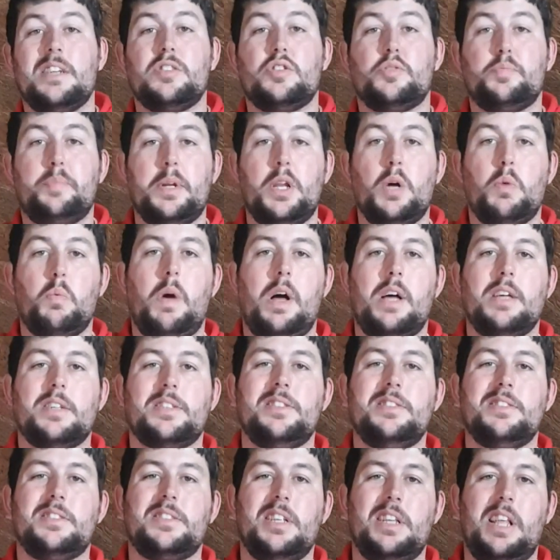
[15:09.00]
it's been a while
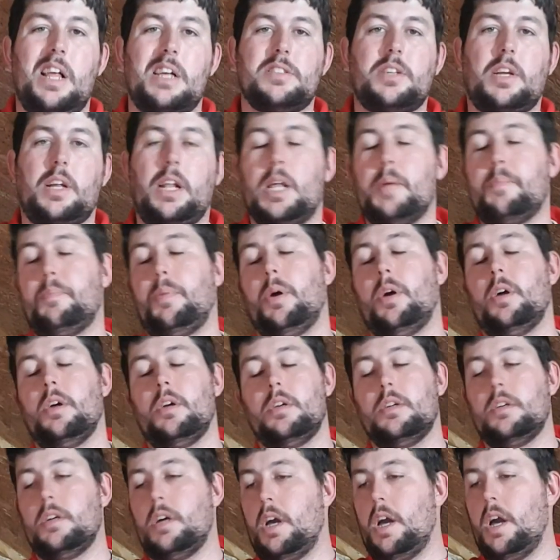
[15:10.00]
since the last clip.
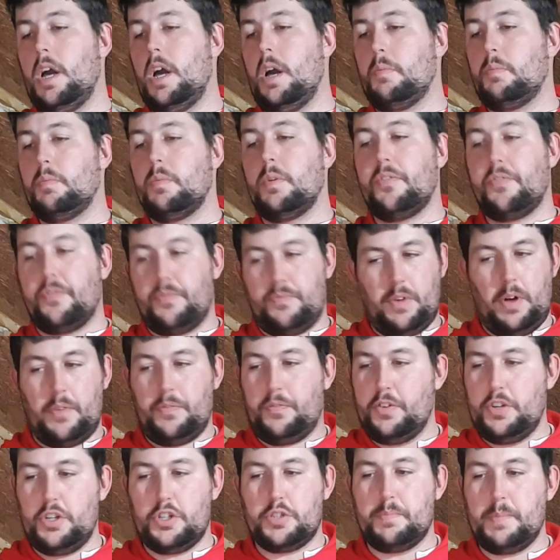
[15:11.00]
I've
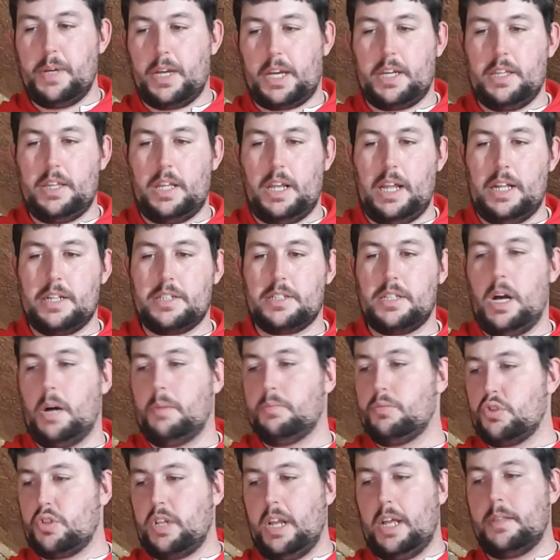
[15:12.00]
finished making the leads now. I'm
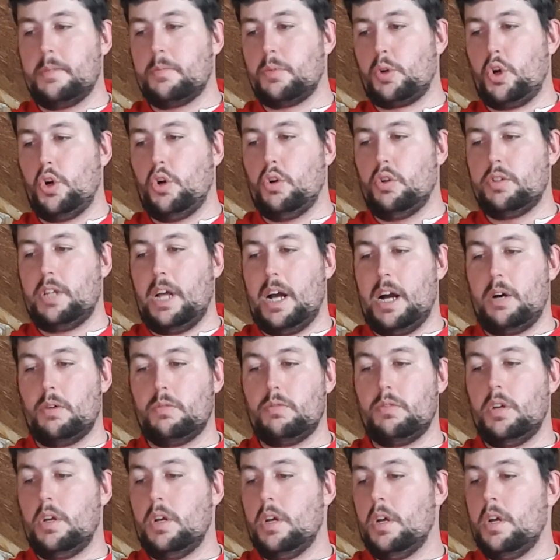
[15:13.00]
just letting them cool
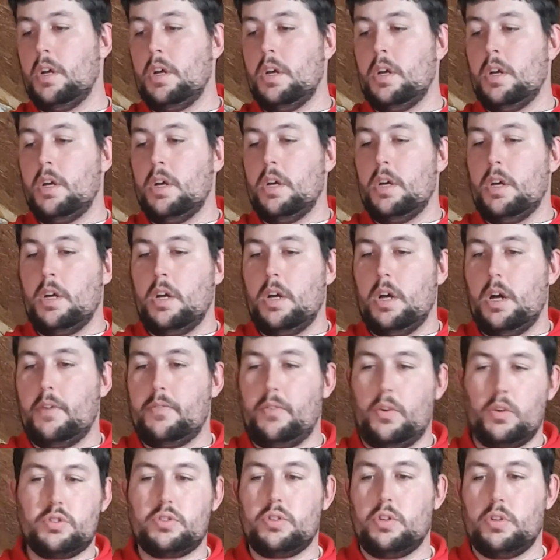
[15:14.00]
down.
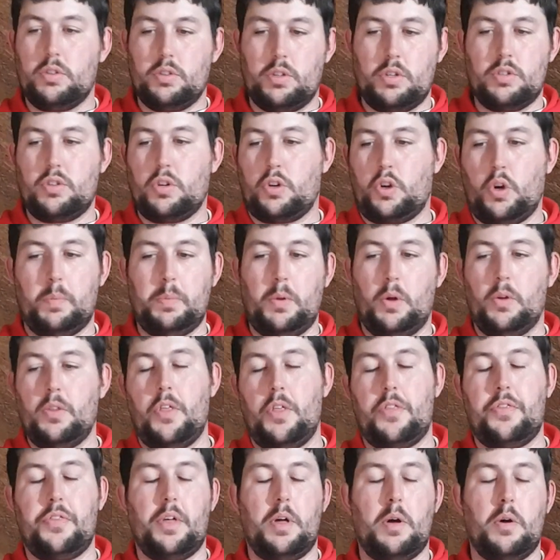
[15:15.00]
there's a couple
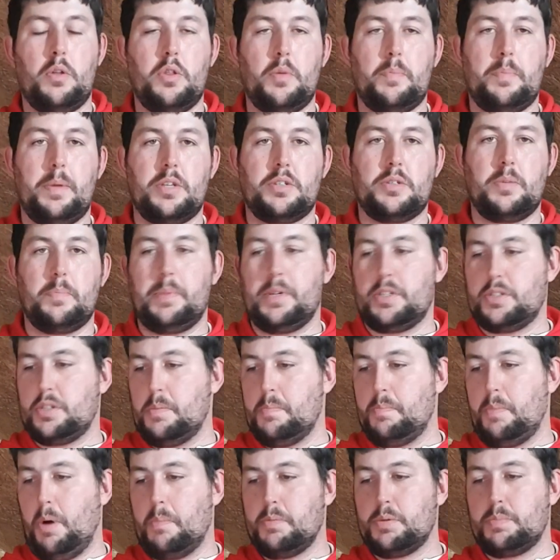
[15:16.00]
other bits
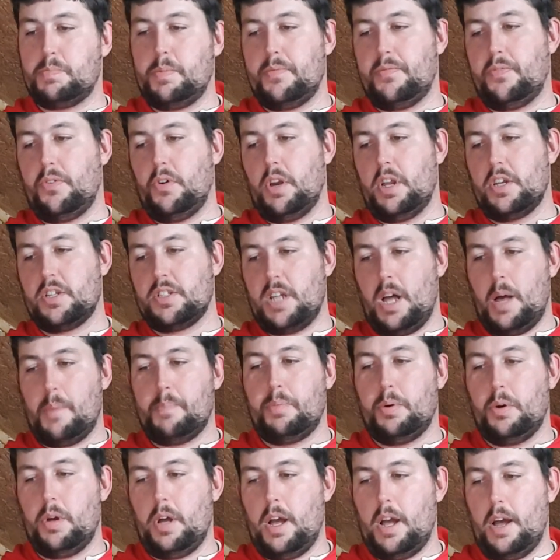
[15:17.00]
and bobs before
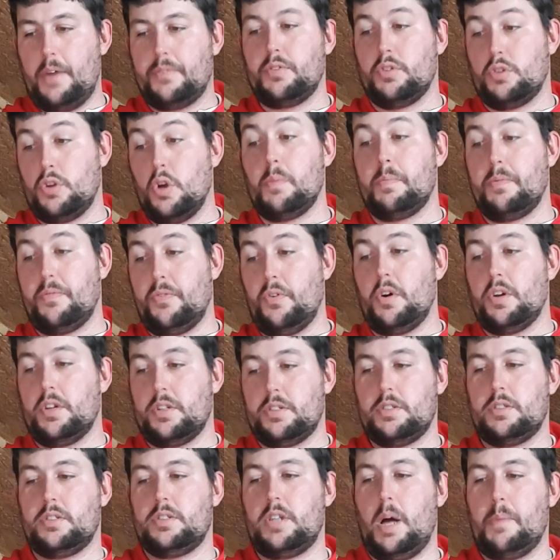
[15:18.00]
I have to do before I
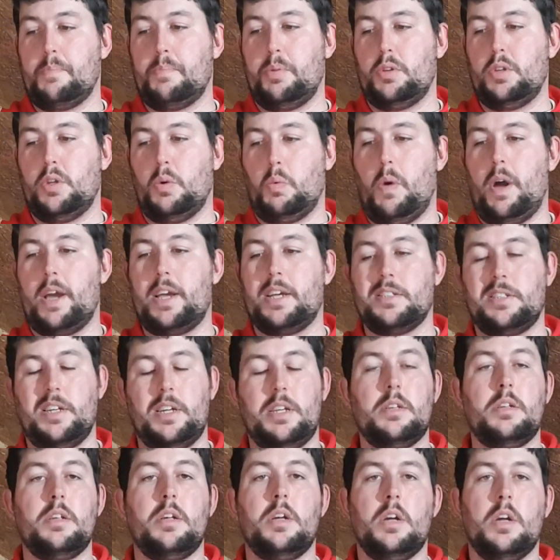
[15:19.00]
start putting the wires
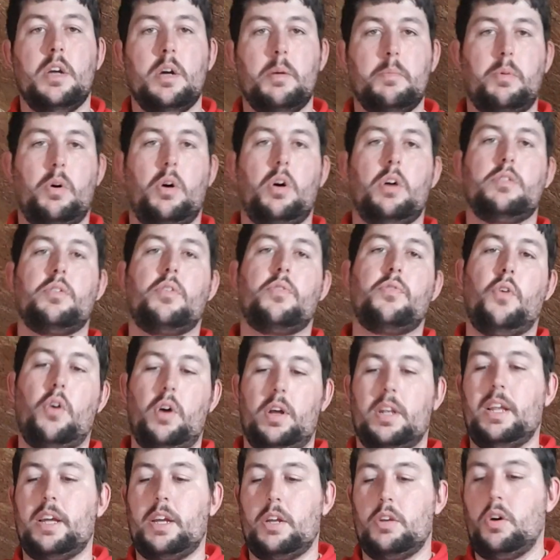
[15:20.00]
in. But I just thought
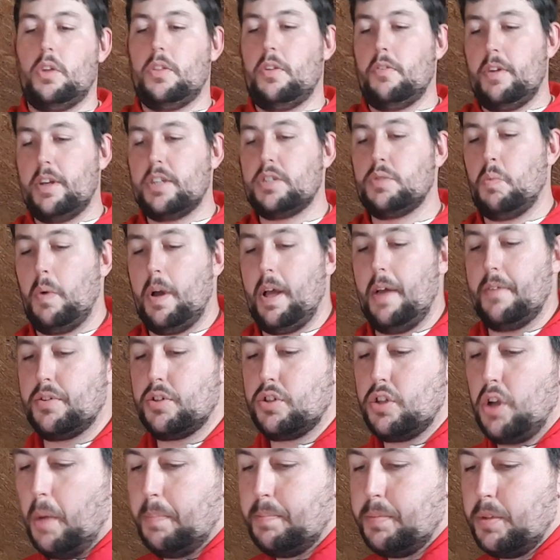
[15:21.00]
I'd let you know the reason why I've
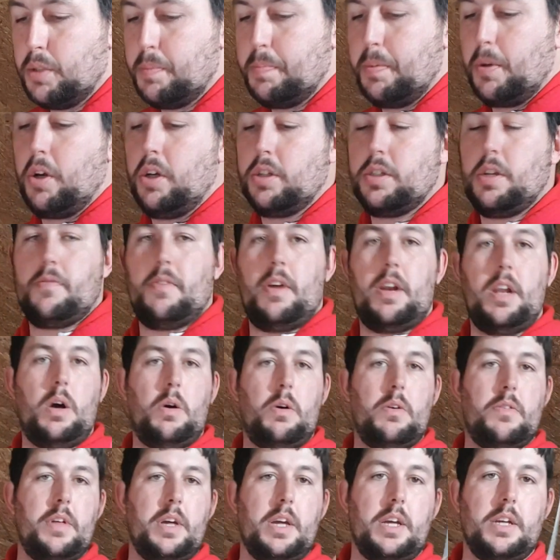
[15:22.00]
stopped is because I ran out
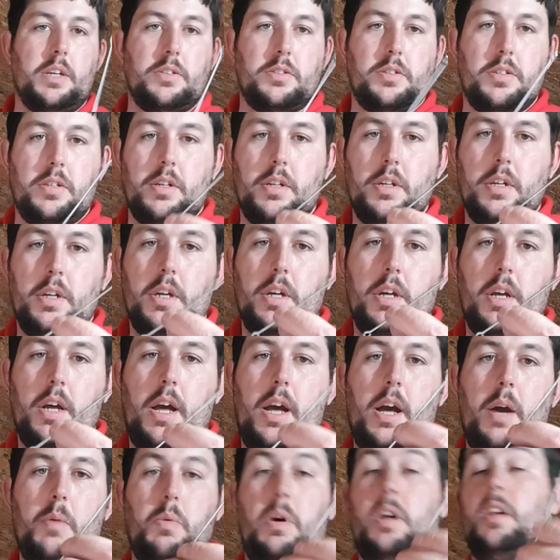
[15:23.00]
of these.
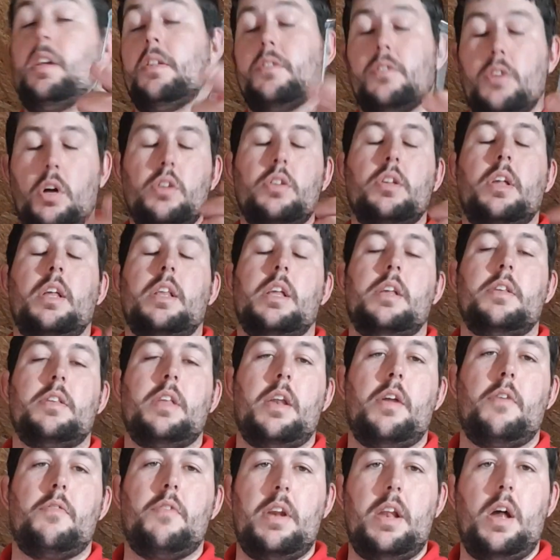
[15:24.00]
Well, not that
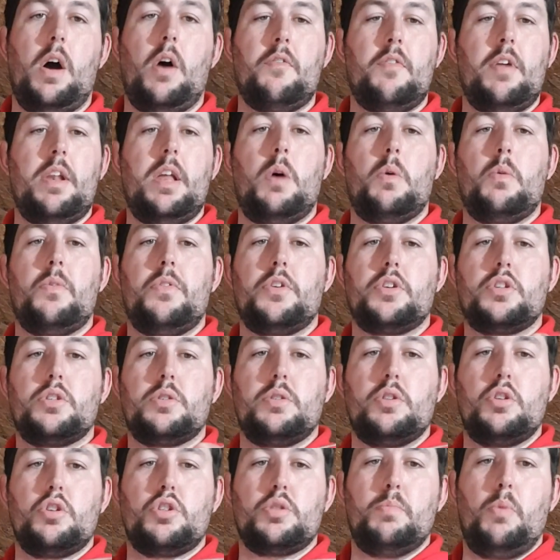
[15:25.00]
I ran out with
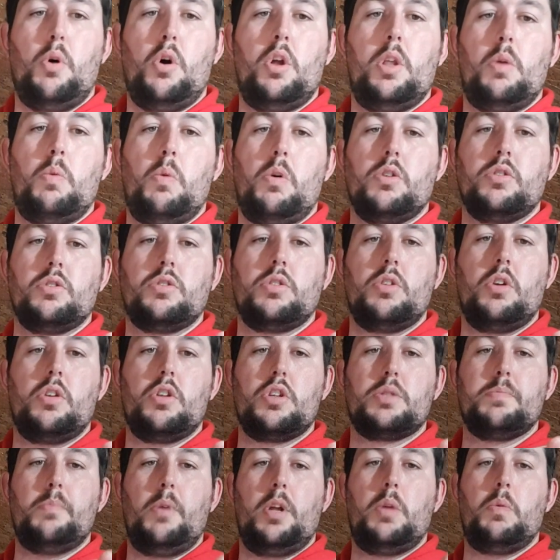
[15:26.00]
the smaller ones. You know, the
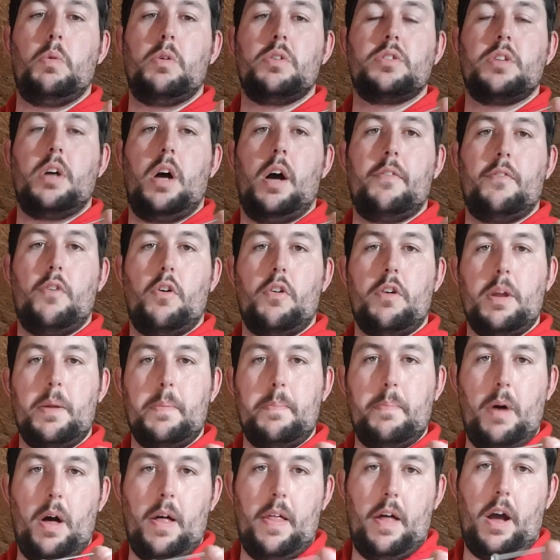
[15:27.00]
smaller ones that I've already
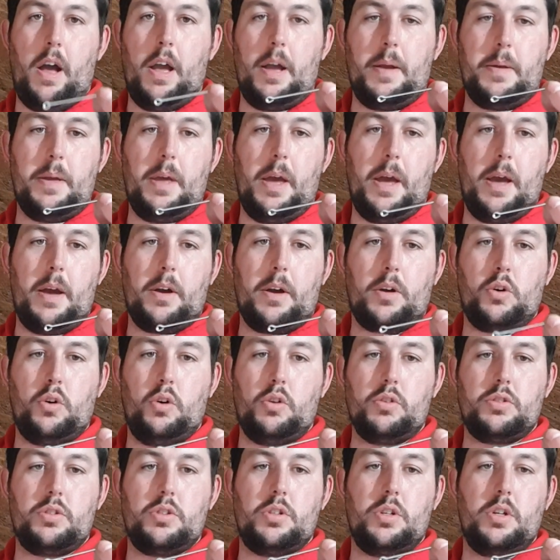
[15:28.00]

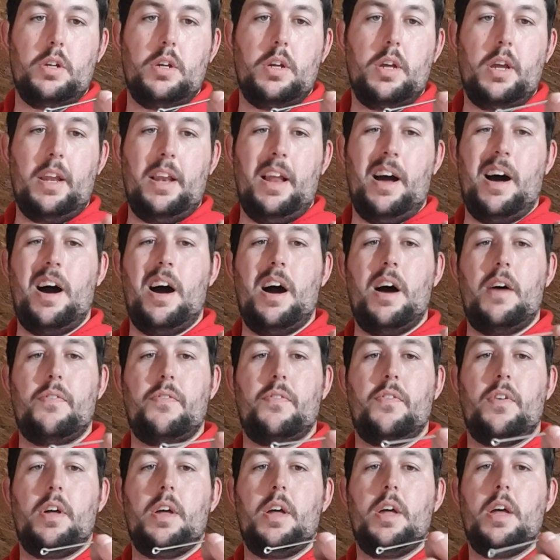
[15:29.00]
cut in
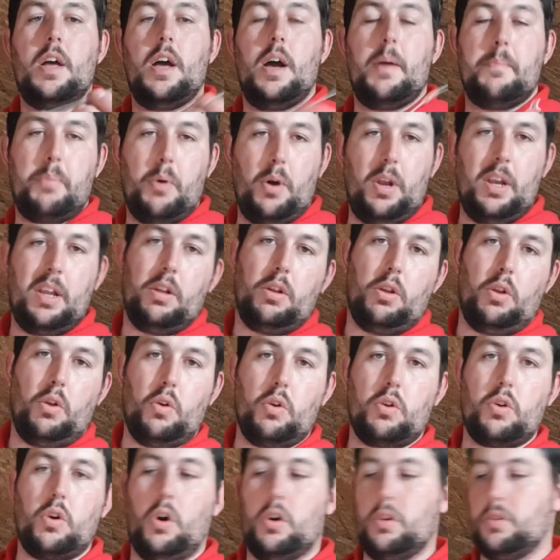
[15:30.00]
half and put a little
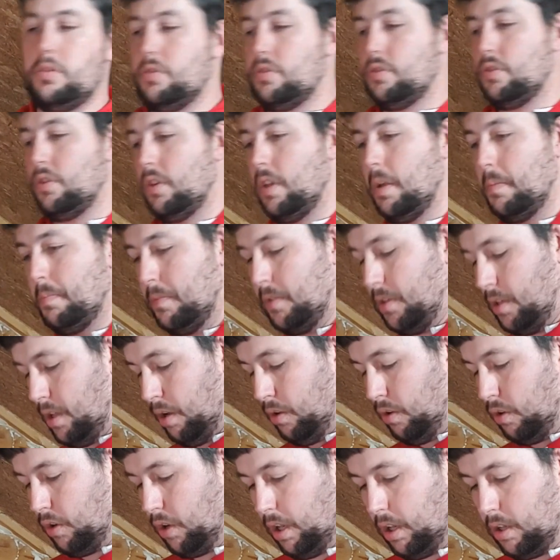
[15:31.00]
hook on, so then they
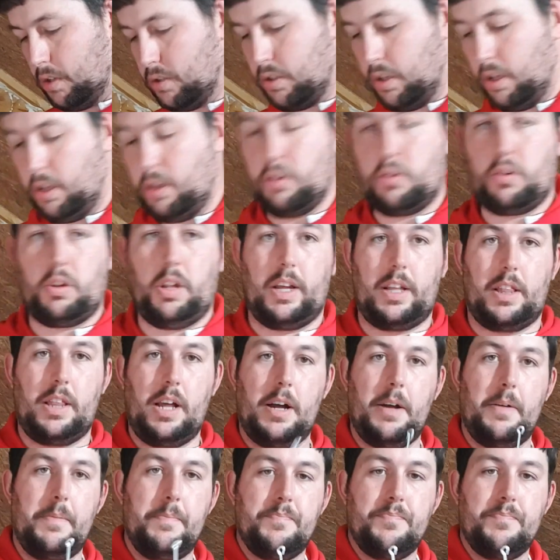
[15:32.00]
look like that.